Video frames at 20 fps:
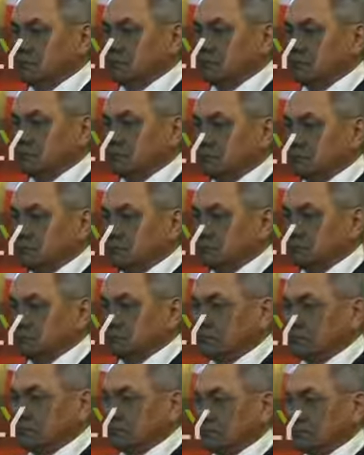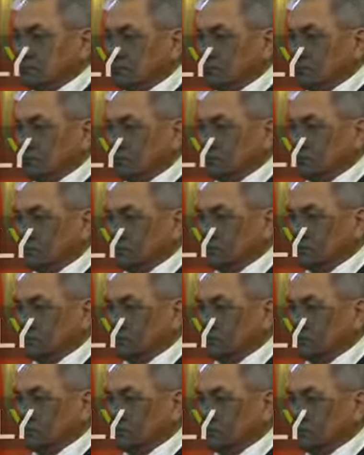
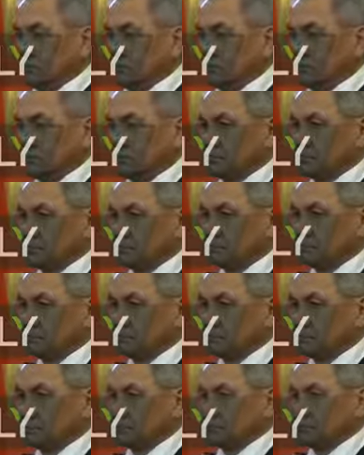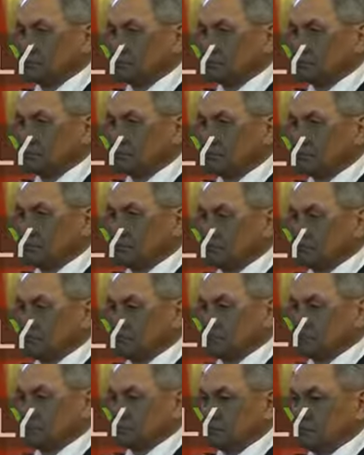
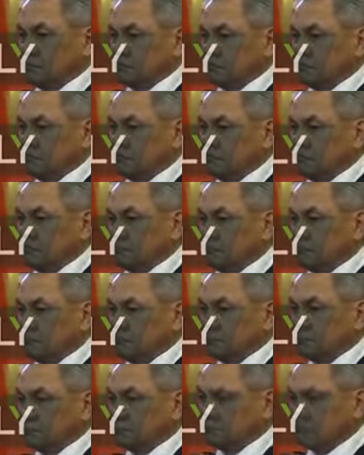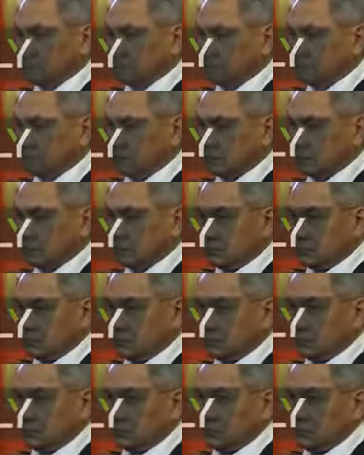
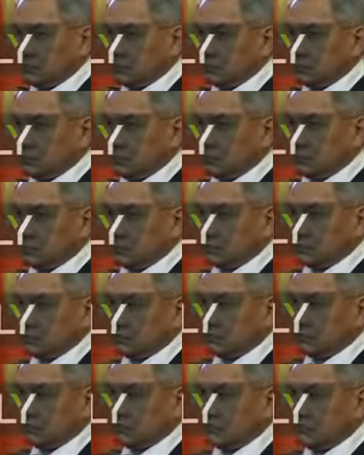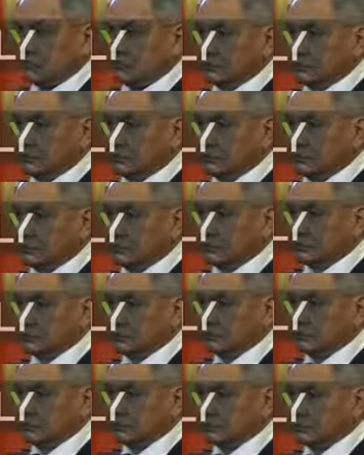(silent)